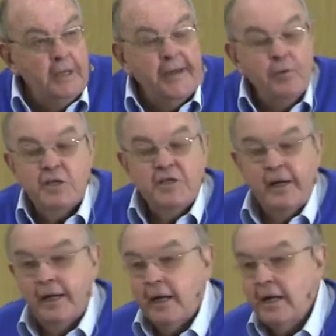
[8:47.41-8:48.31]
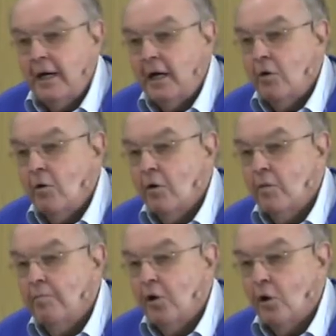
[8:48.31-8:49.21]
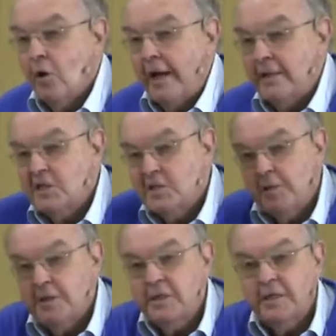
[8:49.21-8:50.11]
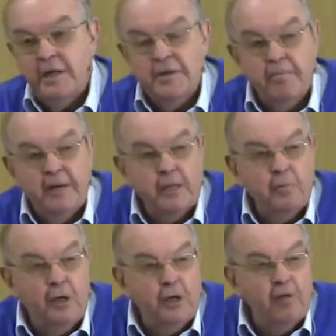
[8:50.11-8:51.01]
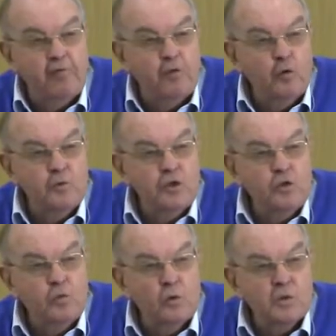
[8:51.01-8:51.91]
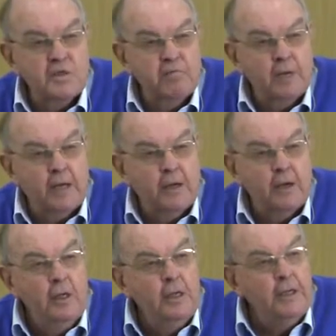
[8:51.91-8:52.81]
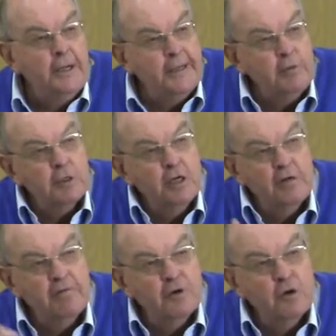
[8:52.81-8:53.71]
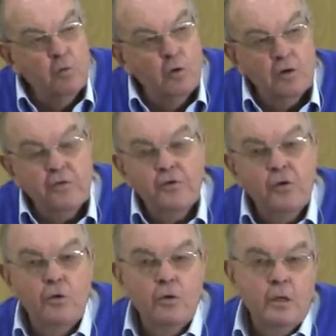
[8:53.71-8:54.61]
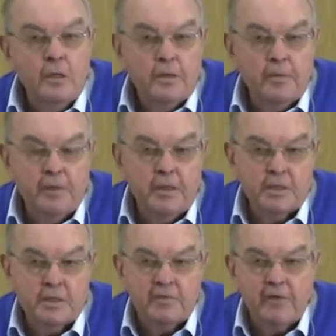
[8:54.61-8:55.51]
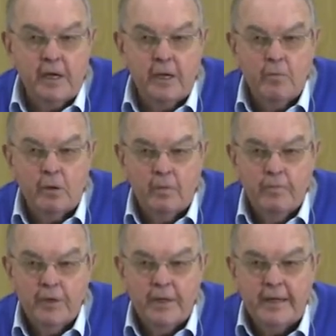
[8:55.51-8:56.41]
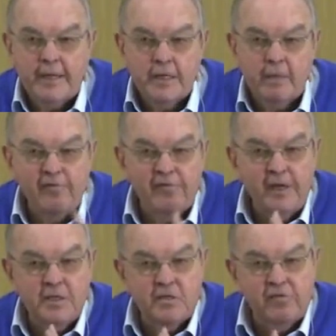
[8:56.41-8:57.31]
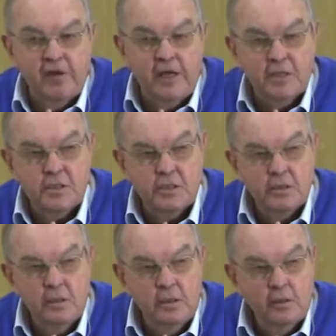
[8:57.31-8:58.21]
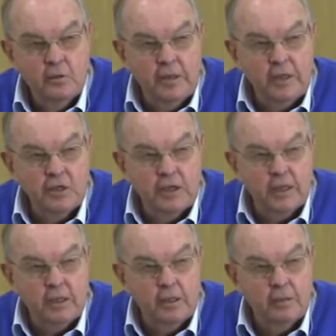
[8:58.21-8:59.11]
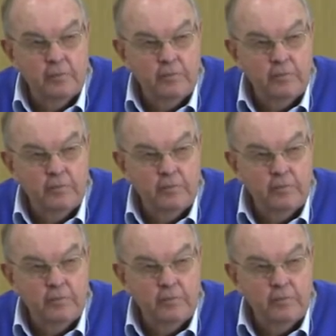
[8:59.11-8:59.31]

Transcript: They would take a cow or a bull and split it down the backbone and form two walls of blood. And they would go for a walk through the pieces of the animal. And they'd come face to face with each other.